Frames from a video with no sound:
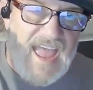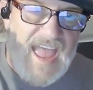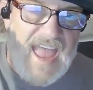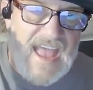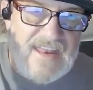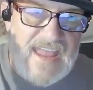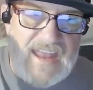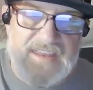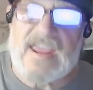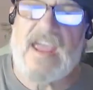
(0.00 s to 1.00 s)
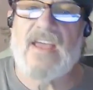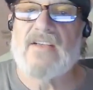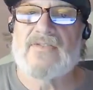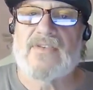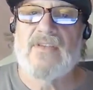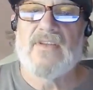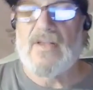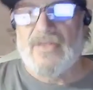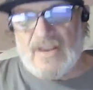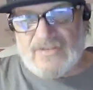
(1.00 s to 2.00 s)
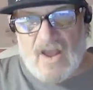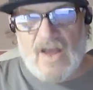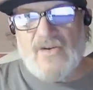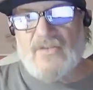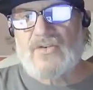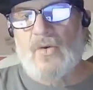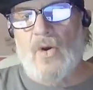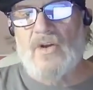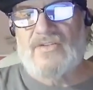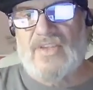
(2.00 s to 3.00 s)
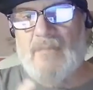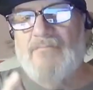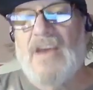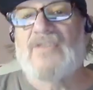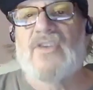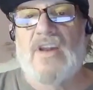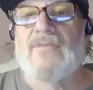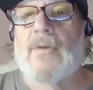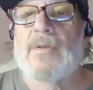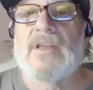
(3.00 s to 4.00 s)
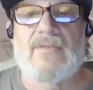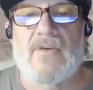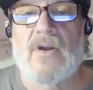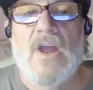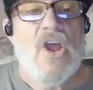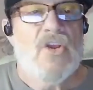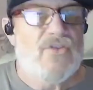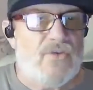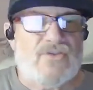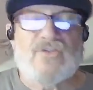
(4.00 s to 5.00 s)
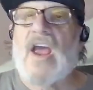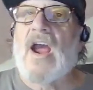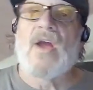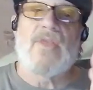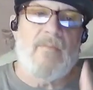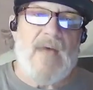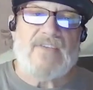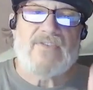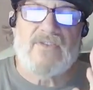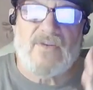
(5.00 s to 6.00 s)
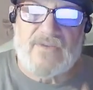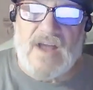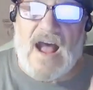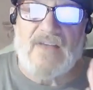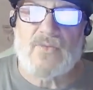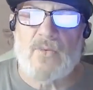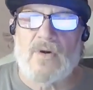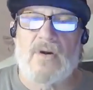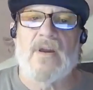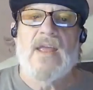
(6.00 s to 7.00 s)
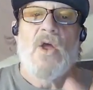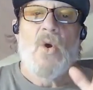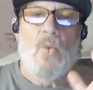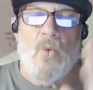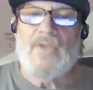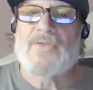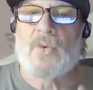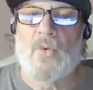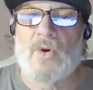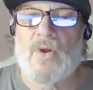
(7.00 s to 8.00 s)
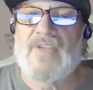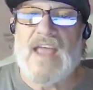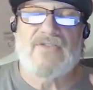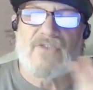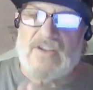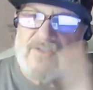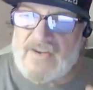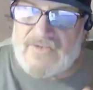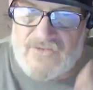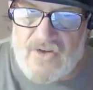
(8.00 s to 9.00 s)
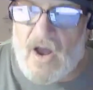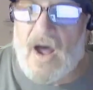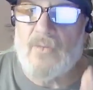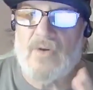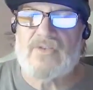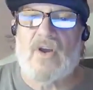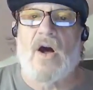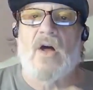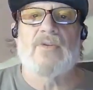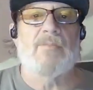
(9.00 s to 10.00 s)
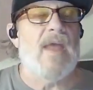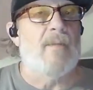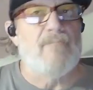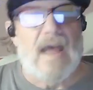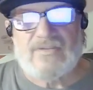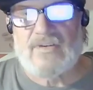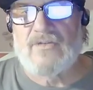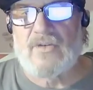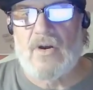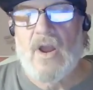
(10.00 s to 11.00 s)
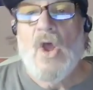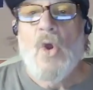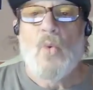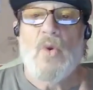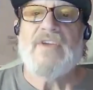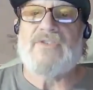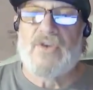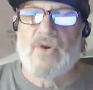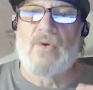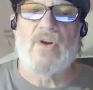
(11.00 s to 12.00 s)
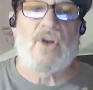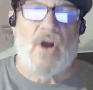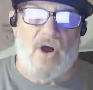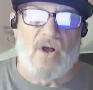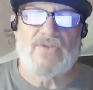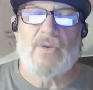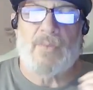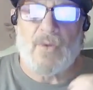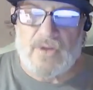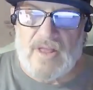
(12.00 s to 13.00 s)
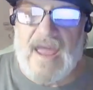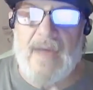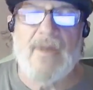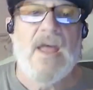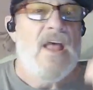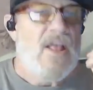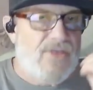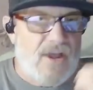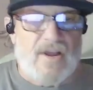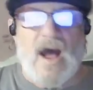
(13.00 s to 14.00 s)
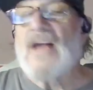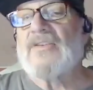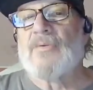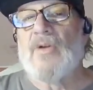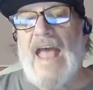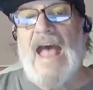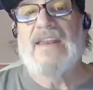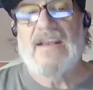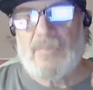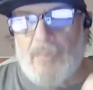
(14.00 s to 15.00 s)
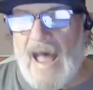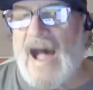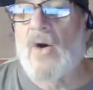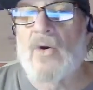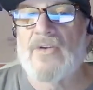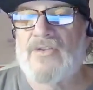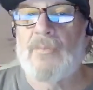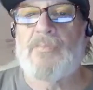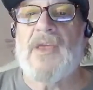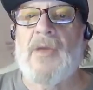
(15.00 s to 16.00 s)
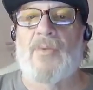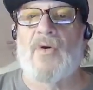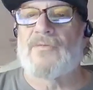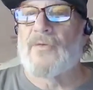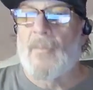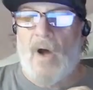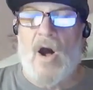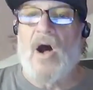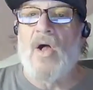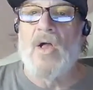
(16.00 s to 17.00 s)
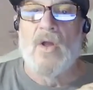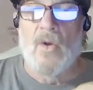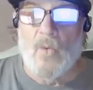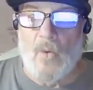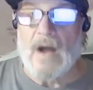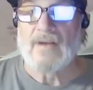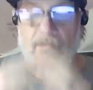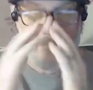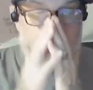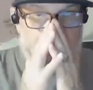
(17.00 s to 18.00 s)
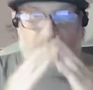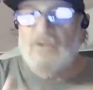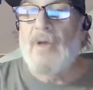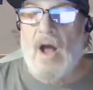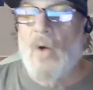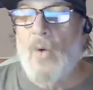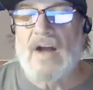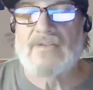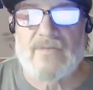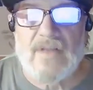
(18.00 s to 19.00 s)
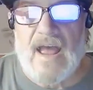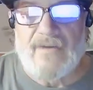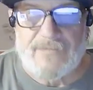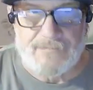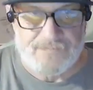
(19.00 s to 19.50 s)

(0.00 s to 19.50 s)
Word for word: and and kings. This underscores the mission of the believer to share the message of God's word with the world. Just as John was called to be a messenger, we too are called to proclaim the gospel and its power to people from all well, excuse me, all walks of life.